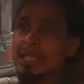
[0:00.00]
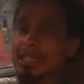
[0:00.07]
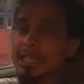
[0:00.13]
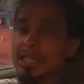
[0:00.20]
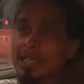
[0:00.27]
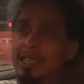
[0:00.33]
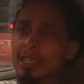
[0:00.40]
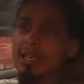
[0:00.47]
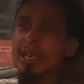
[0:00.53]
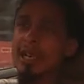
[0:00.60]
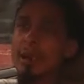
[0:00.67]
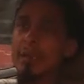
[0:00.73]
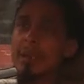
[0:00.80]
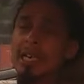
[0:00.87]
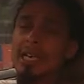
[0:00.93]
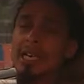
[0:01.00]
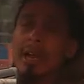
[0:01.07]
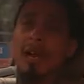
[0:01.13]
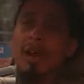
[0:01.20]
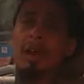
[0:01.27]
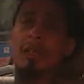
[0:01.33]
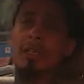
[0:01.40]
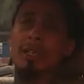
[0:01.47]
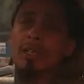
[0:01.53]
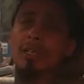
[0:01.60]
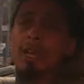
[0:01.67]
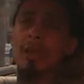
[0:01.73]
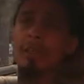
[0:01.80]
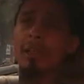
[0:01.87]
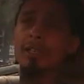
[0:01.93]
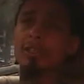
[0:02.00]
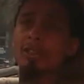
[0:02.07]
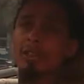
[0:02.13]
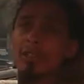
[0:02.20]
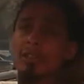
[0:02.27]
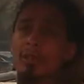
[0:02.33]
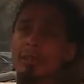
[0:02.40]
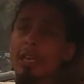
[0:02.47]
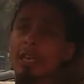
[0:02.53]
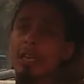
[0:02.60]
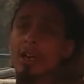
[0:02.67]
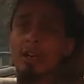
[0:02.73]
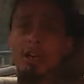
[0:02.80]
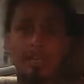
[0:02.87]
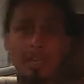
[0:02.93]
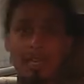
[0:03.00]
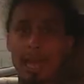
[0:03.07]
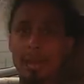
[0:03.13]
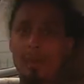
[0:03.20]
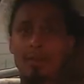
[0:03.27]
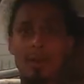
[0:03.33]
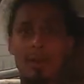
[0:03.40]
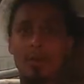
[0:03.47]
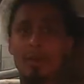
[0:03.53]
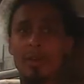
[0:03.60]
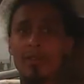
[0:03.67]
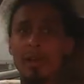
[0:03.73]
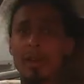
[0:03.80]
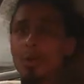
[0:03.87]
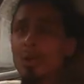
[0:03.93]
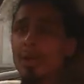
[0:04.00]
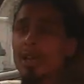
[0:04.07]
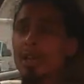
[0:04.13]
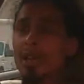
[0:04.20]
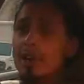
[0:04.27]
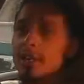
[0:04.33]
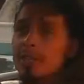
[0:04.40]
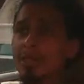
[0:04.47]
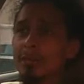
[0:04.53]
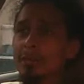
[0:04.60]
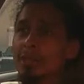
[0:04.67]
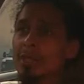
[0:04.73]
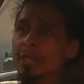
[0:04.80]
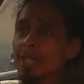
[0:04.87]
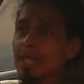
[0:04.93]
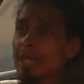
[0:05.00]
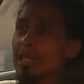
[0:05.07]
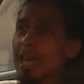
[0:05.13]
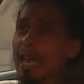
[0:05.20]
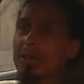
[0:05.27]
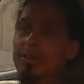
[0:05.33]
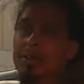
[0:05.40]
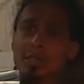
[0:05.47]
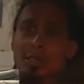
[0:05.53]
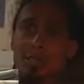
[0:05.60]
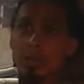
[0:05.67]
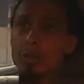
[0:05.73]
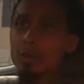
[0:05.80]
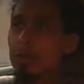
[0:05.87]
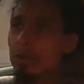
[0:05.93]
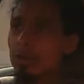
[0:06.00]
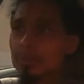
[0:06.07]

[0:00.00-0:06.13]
Just get there. I mean, it's all about trust and me learning the game. If I quit learning, this game is new.